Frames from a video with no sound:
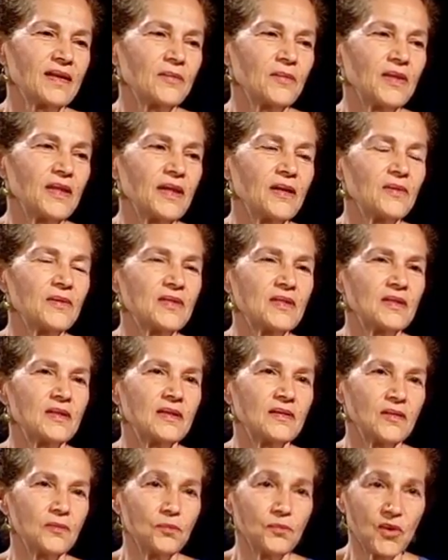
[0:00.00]
when I was
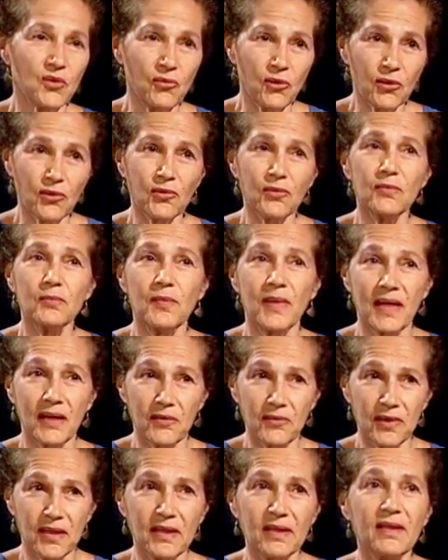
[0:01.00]
grown,
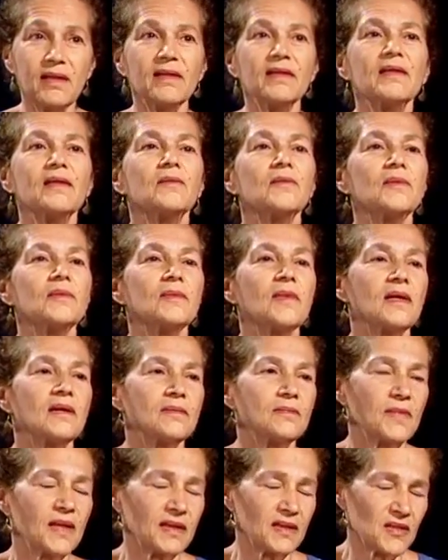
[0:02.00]
married,
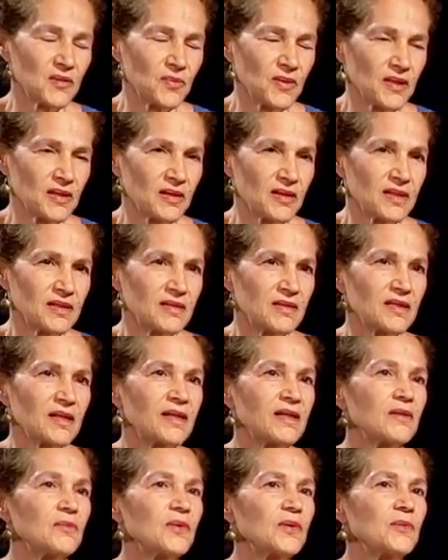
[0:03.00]
my husband and I
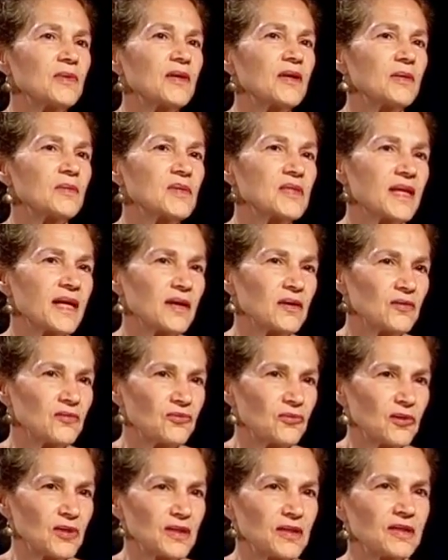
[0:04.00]
decided we would come to
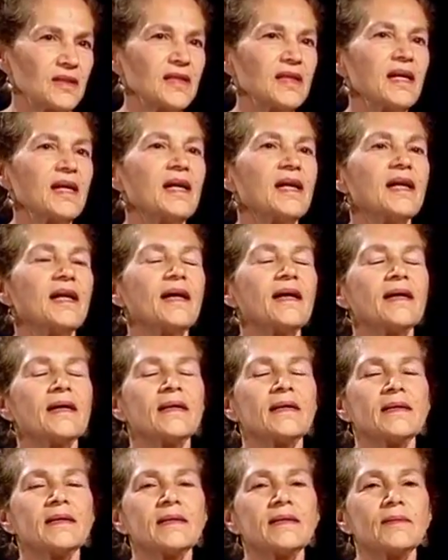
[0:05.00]
California.
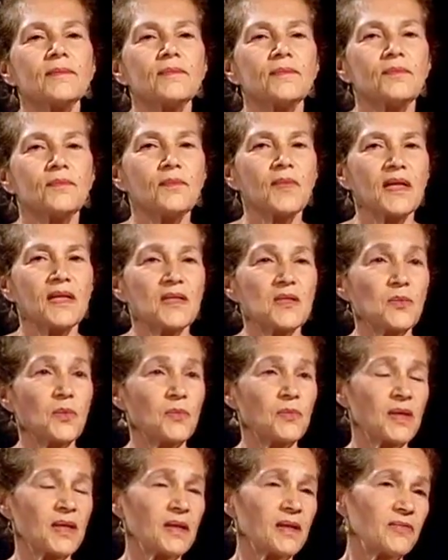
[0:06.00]
And my
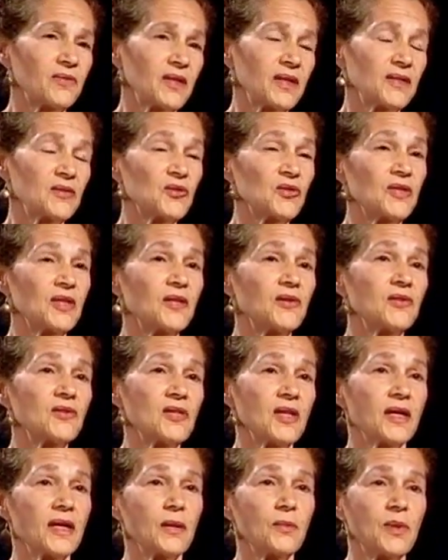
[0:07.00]
husband, being of an engineer
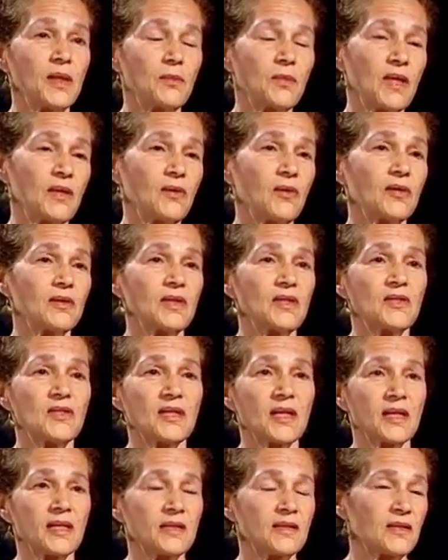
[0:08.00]
type, he made all these
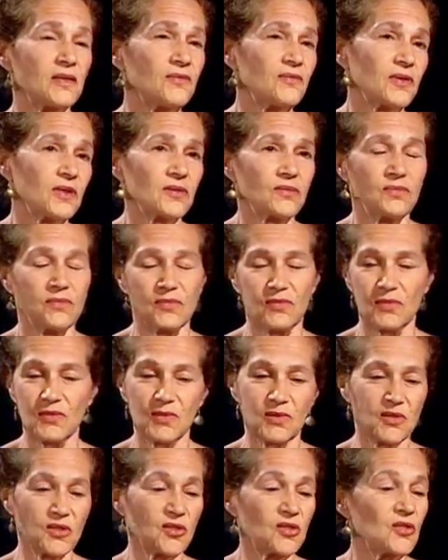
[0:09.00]
scientific
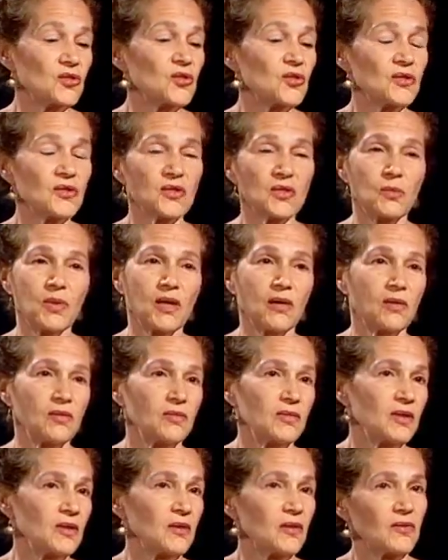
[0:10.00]
decisions about,
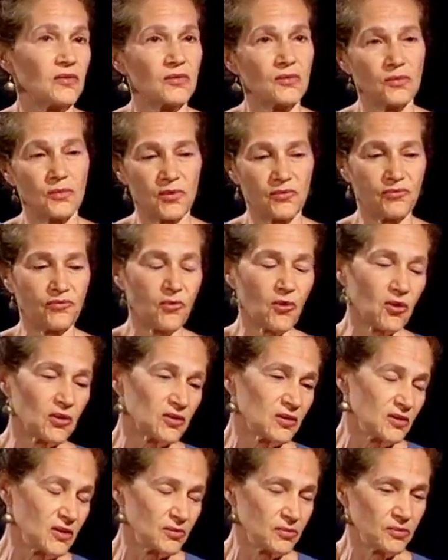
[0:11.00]
the
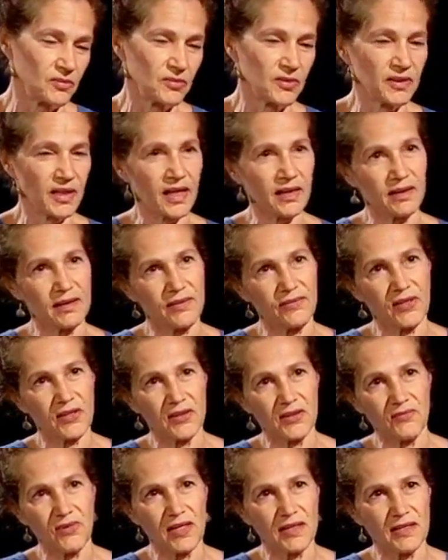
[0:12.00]
fault, how to live on
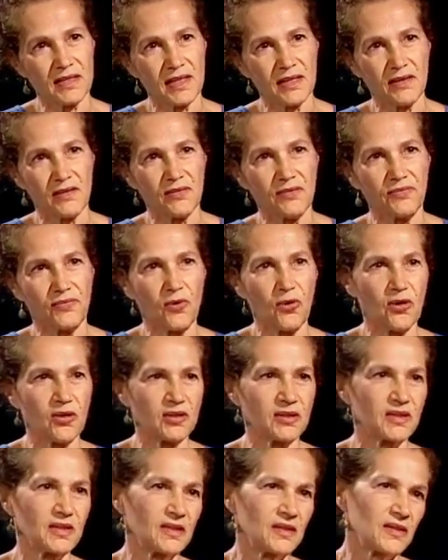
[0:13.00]
the right side of the
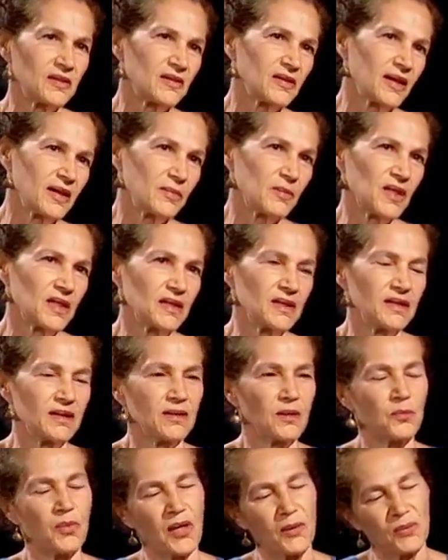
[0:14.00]
fault, and the climate,
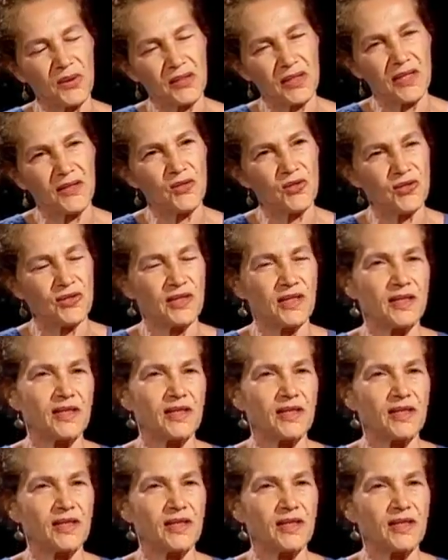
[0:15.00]
and the population,